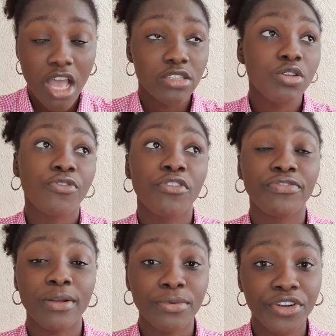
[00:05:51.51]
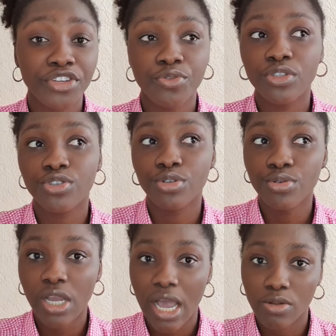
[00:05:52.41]
So from February, you want to
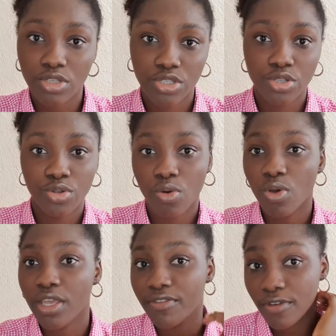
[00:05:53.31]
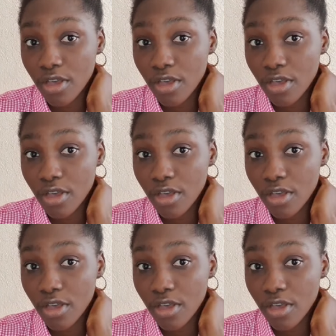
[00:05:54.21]
look out to know if